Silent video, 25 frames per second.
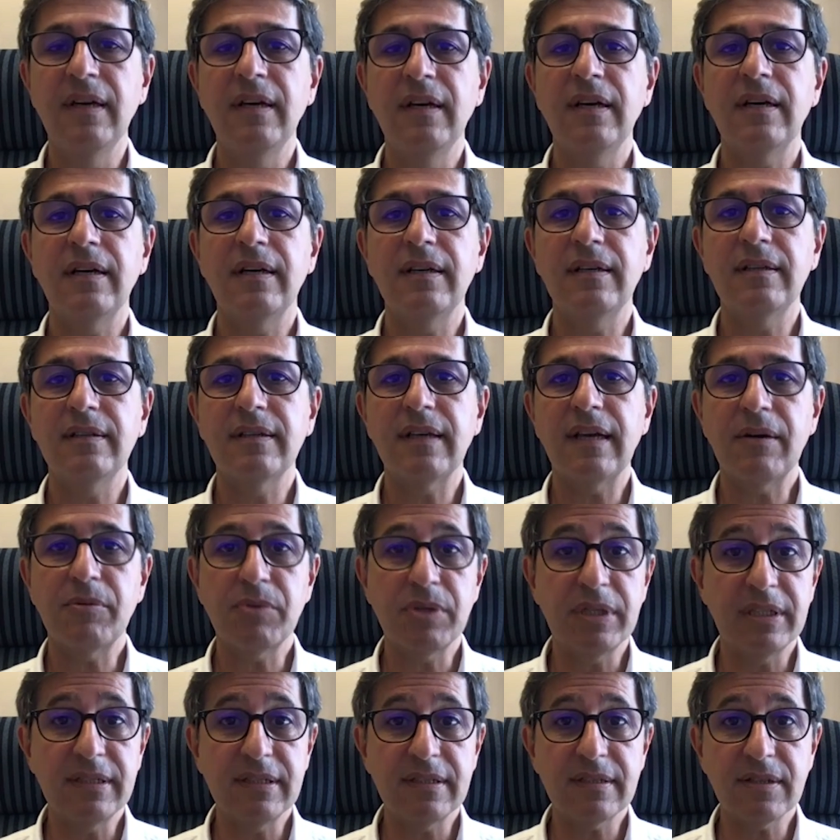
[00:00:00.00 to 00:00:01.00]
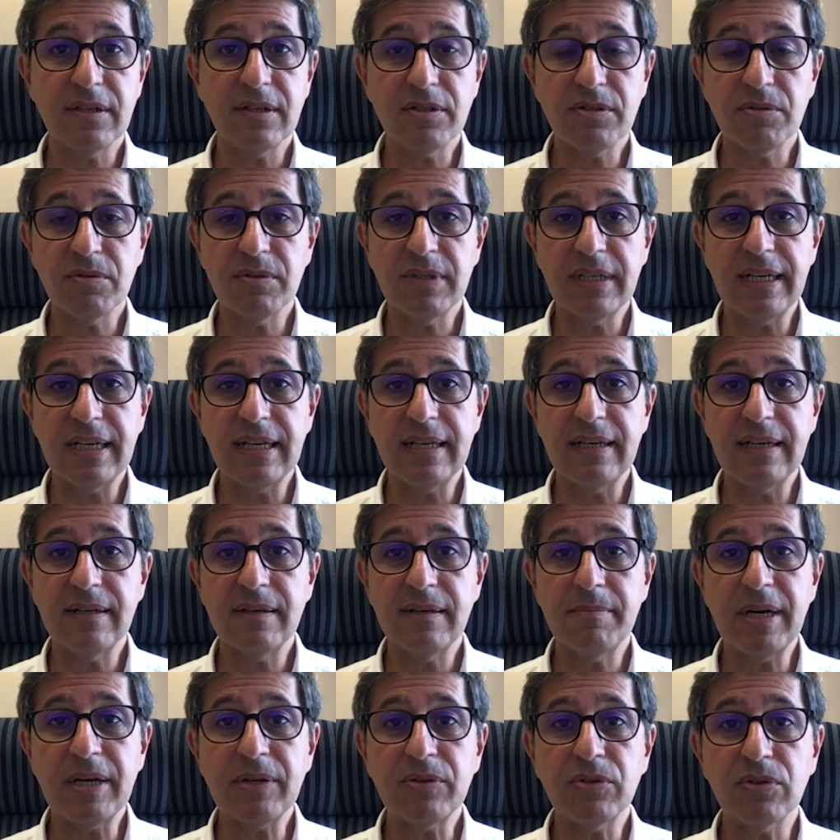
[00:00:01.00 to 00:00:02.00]
And I will discuss today
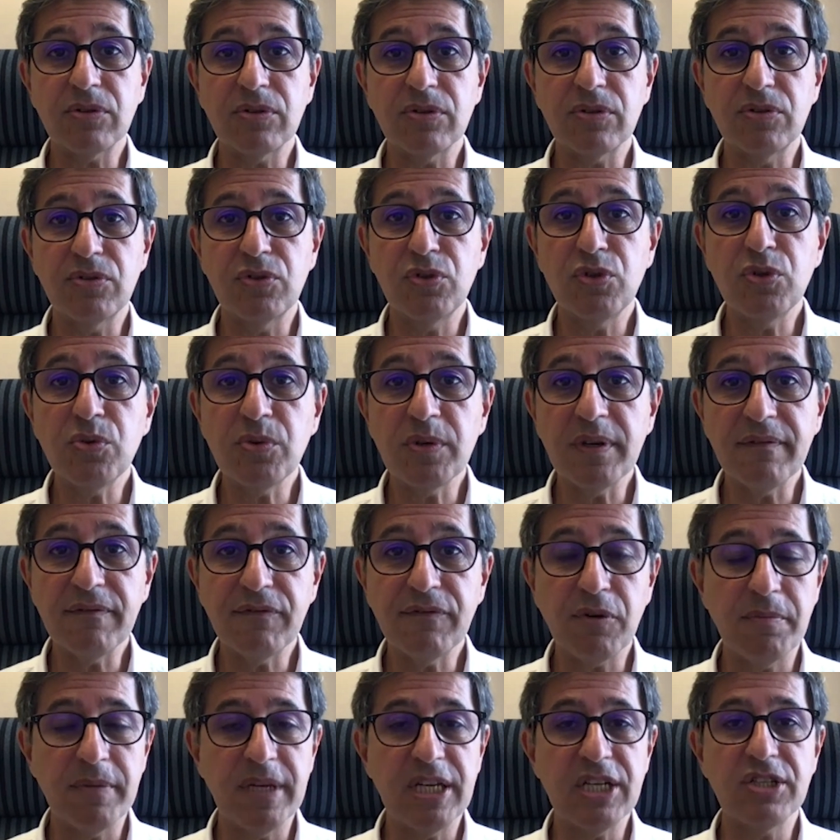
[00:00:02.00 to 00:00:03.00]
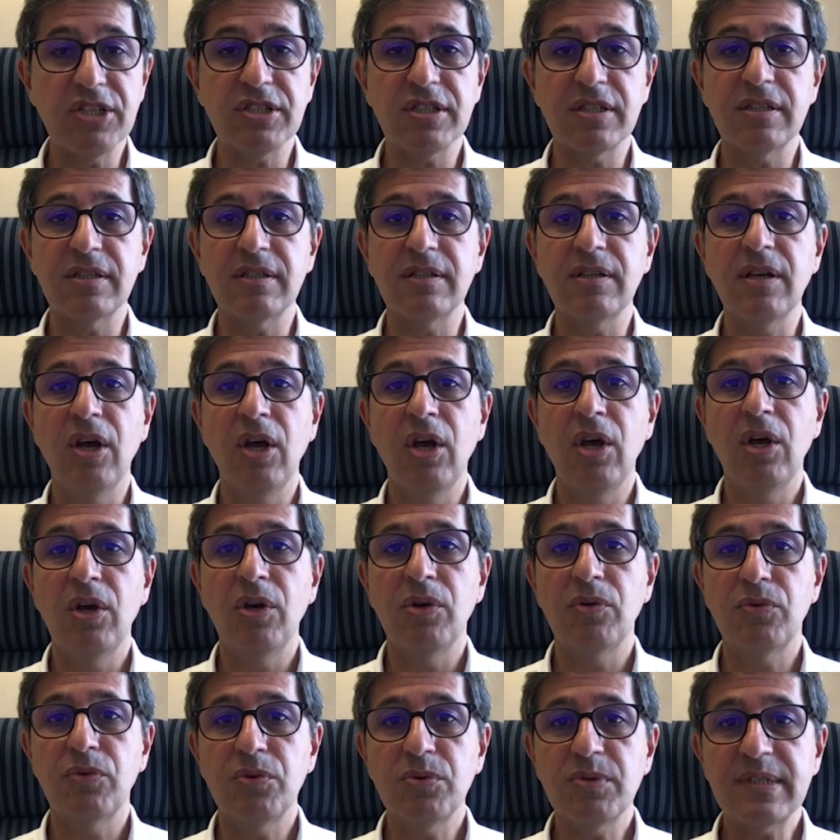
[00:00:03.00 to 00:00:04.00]
about the new information
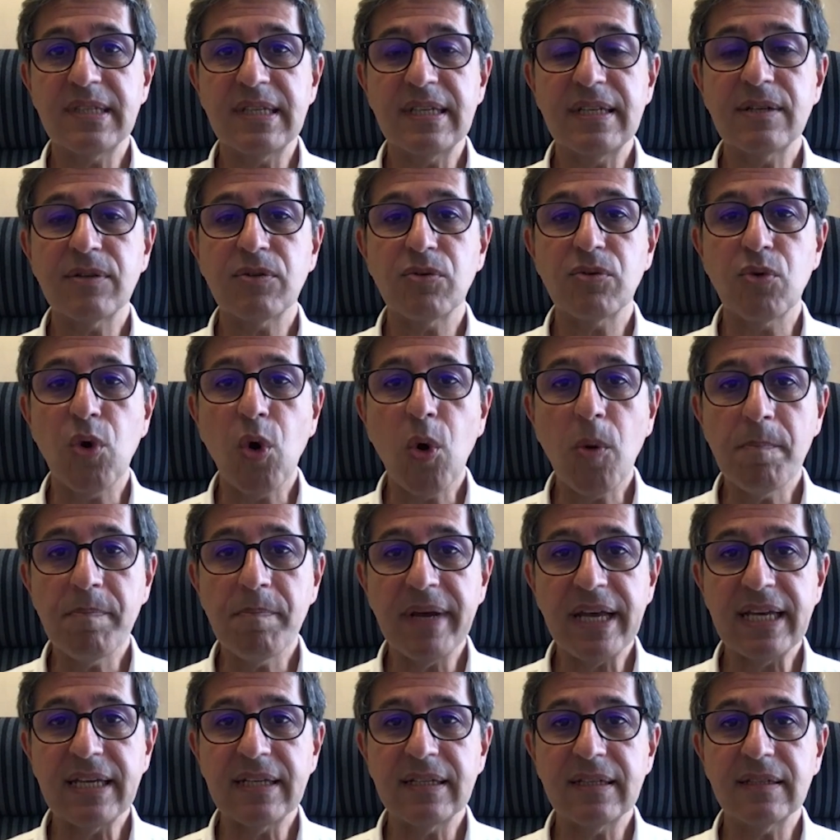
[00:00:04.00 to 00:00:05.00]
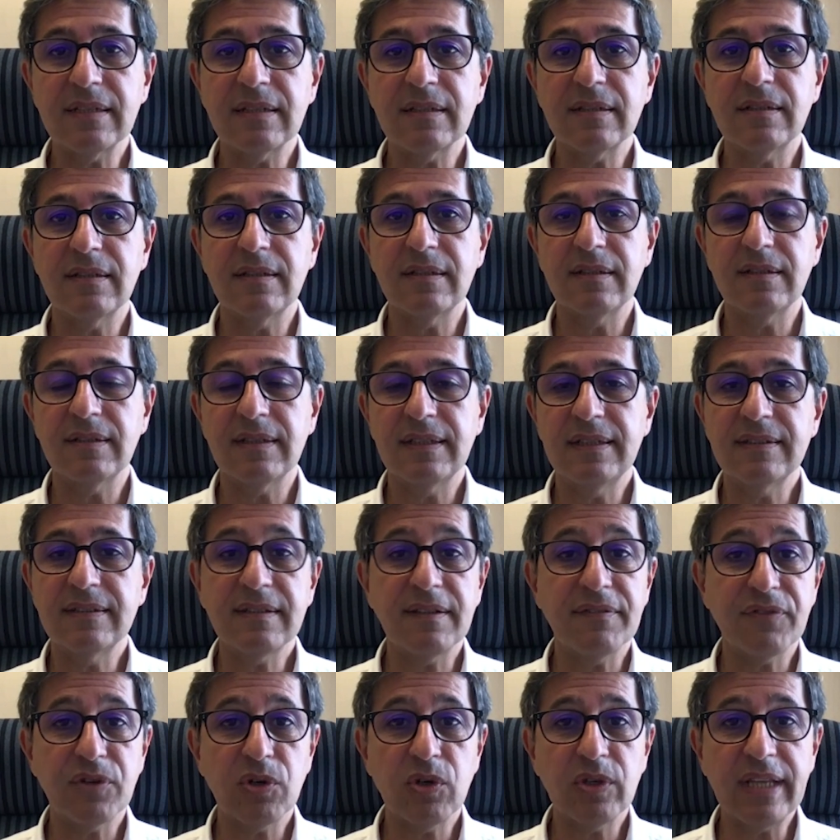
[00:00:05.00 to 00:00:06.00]
using ropeg
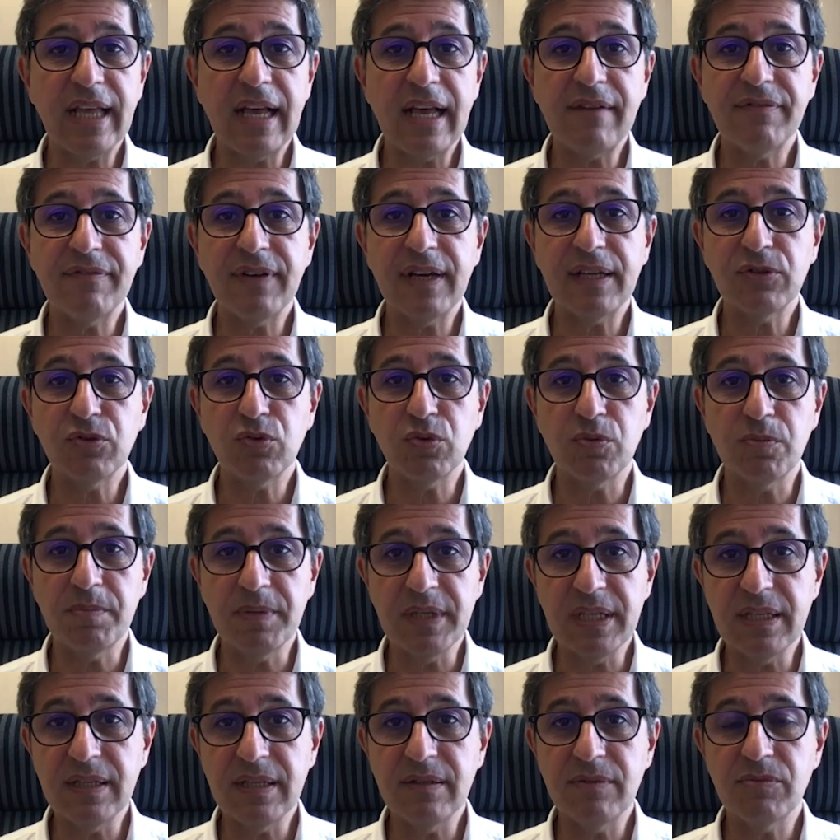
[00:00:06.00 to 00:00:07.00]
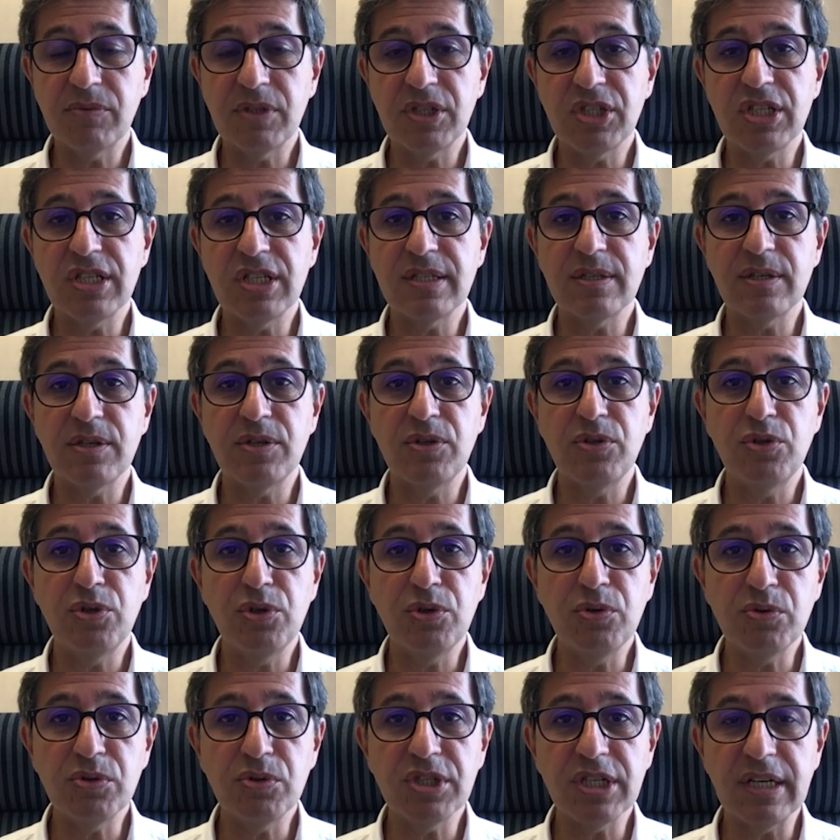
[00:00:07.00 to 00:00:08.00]
interferon alpha 2B, which is a
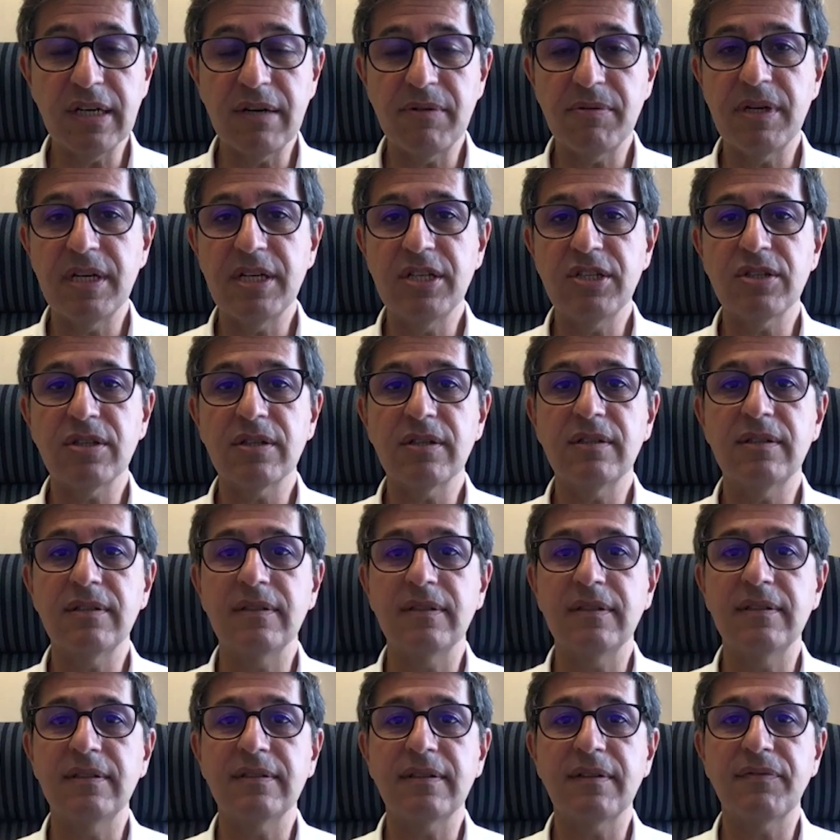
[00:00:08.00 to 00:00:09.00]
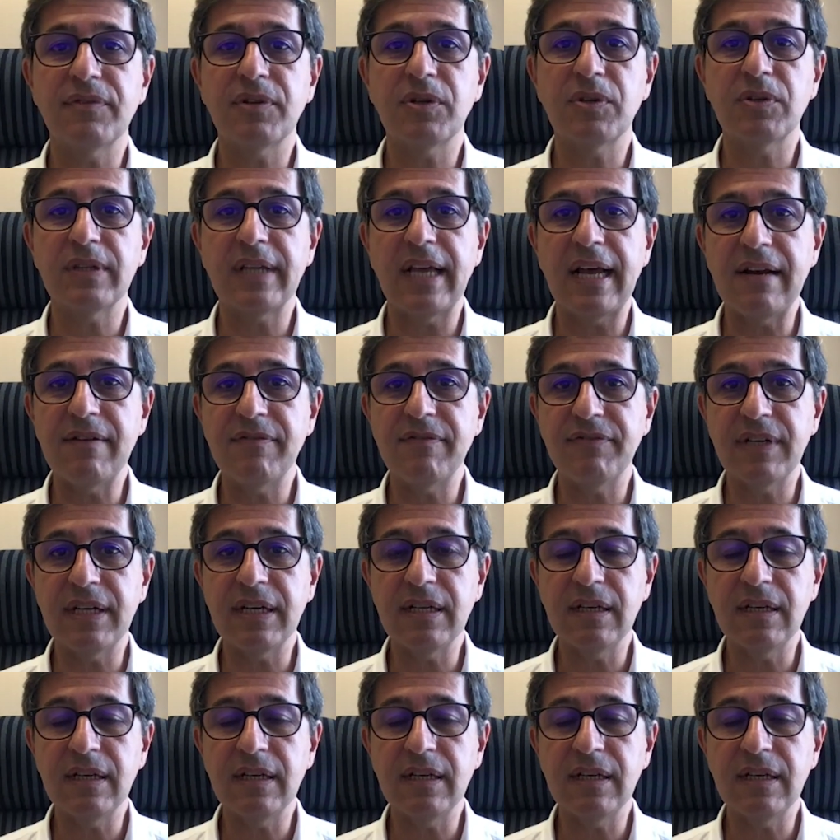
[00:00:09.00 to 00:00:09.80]
new generation interferon alpha